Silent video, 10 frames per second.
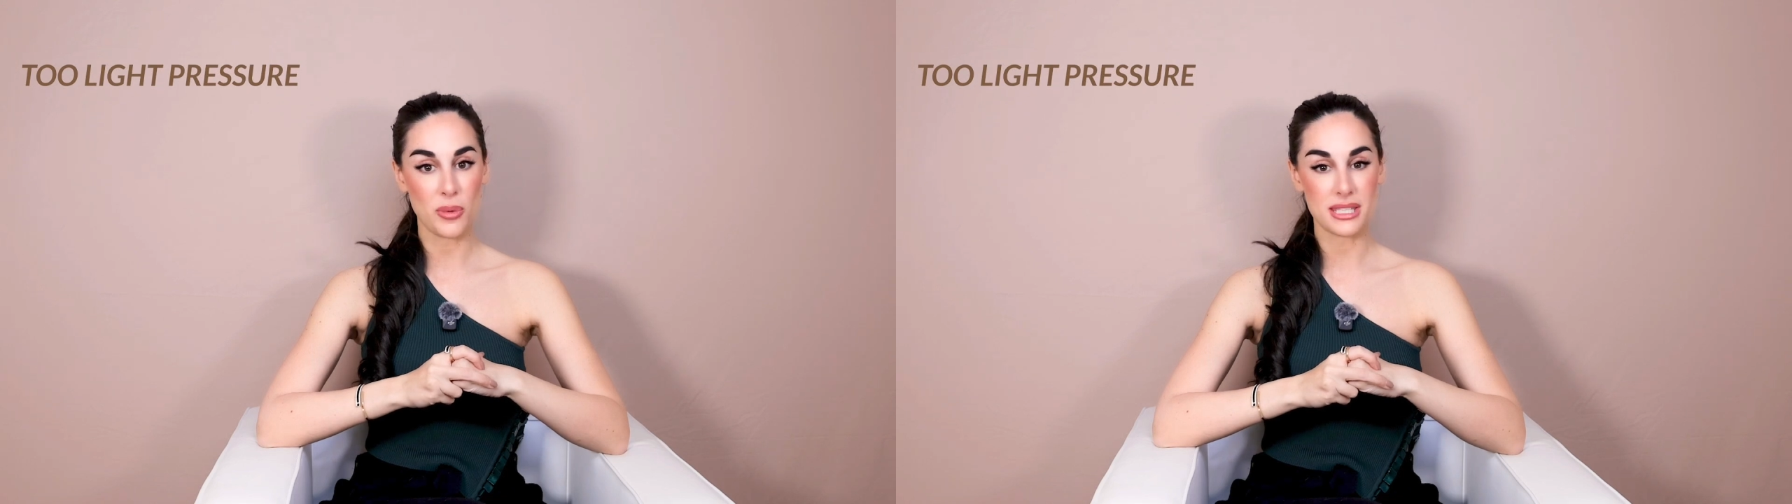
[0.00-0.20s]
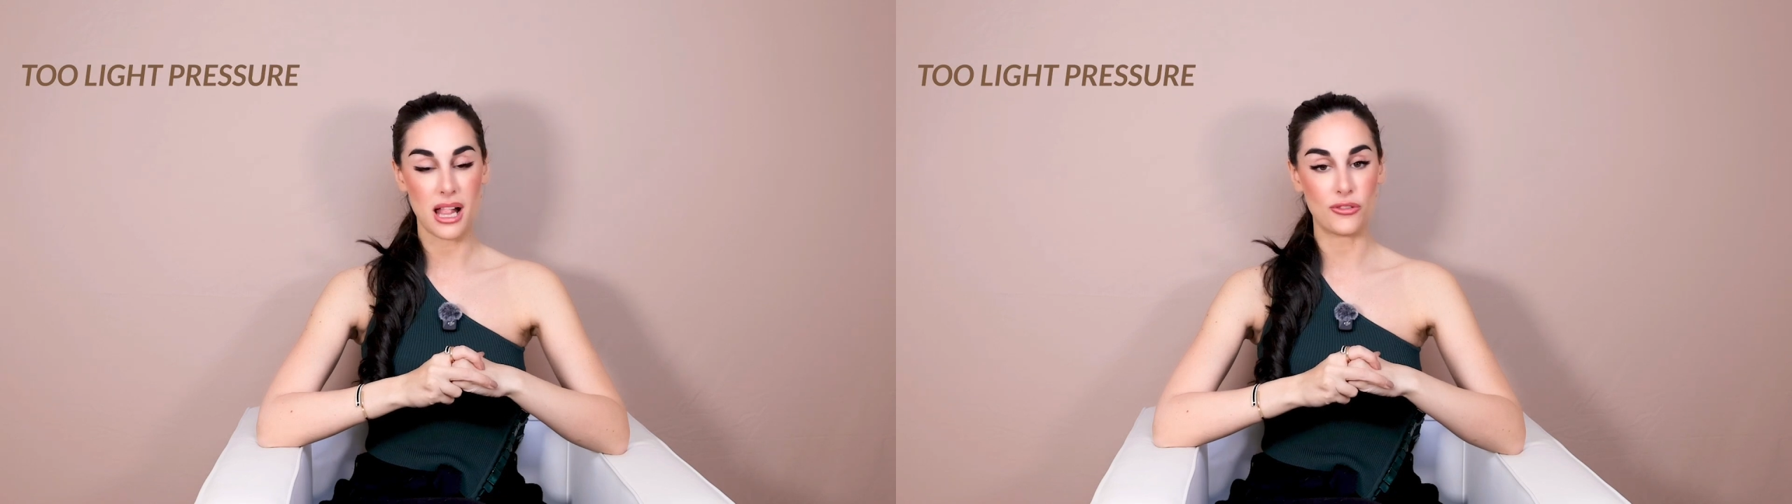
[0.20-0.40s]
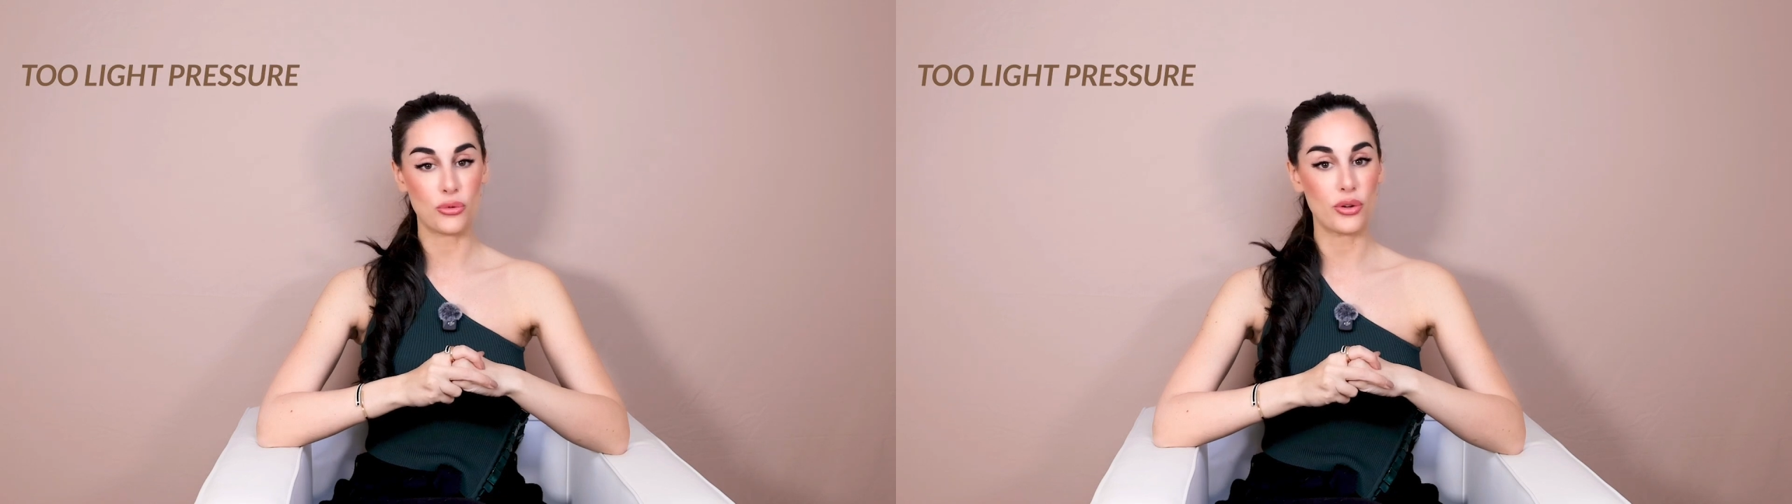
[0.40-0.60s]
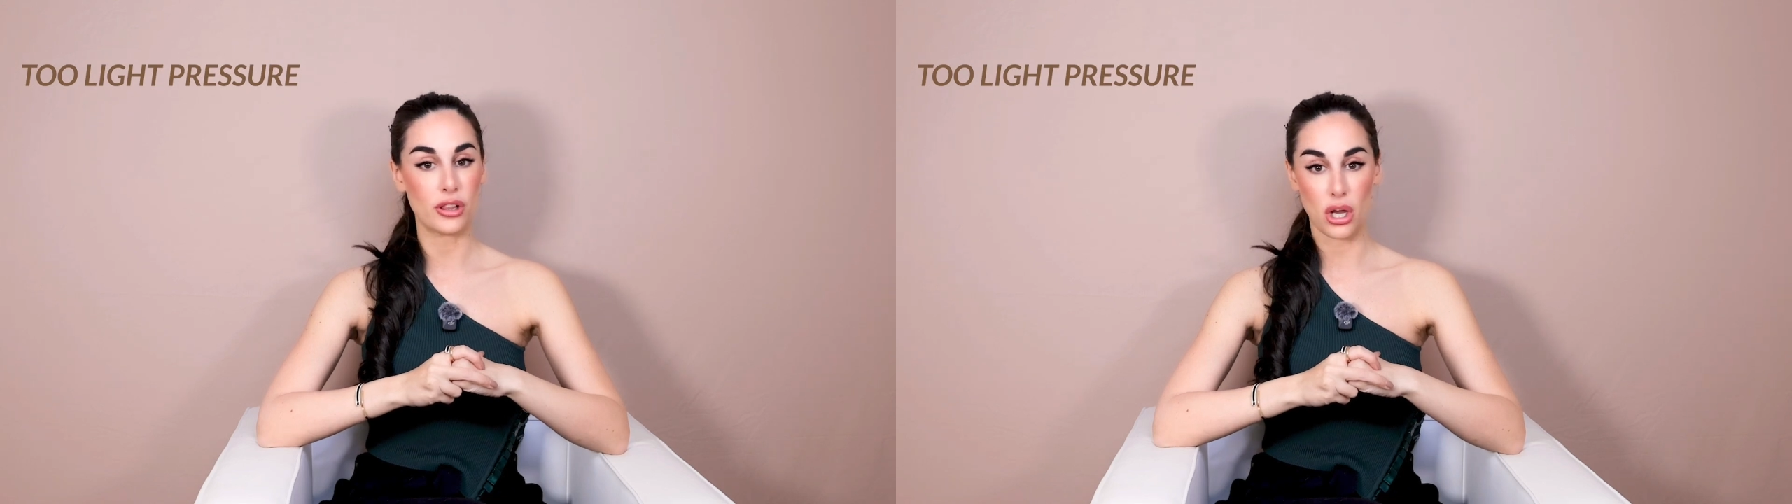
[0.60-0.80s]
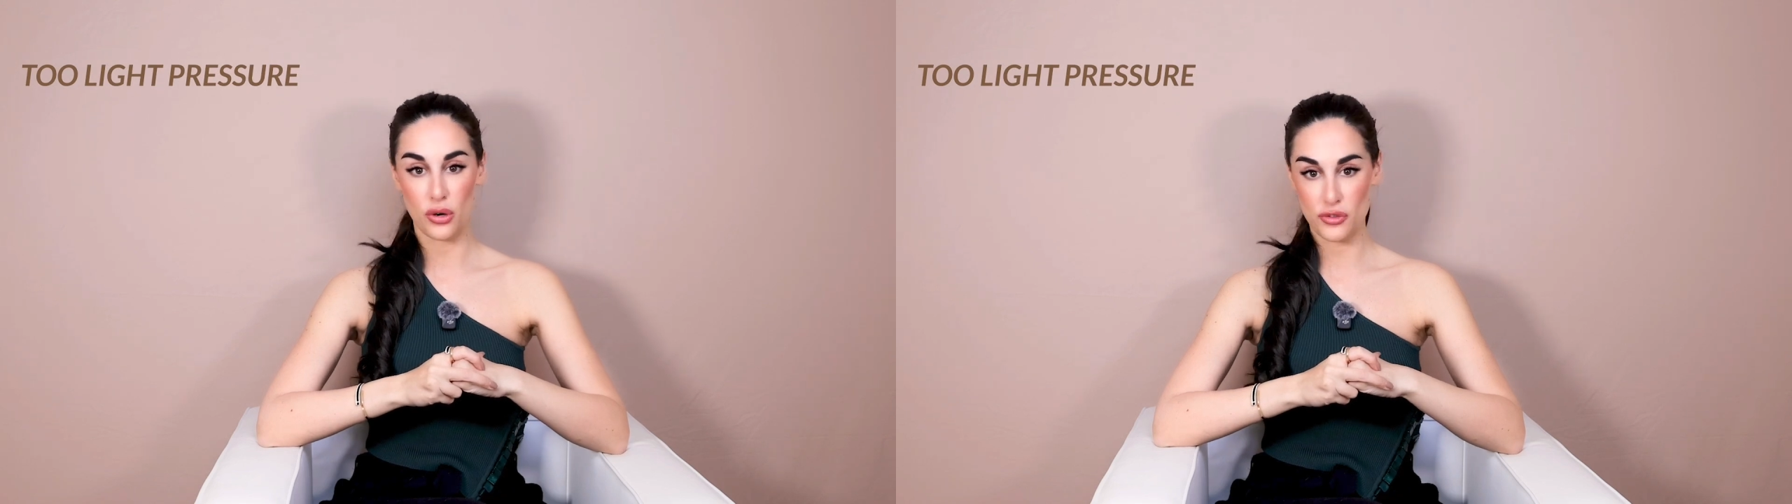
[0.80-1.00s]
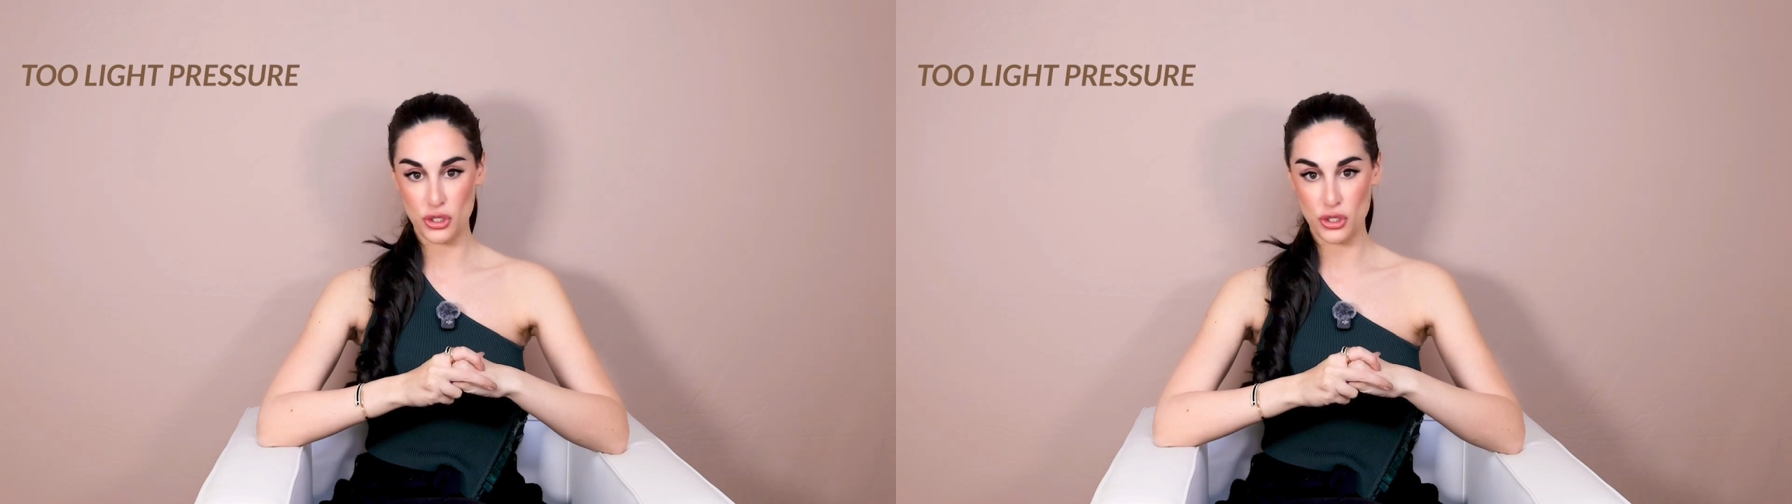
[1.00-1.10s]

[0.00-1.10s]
myself with a lot of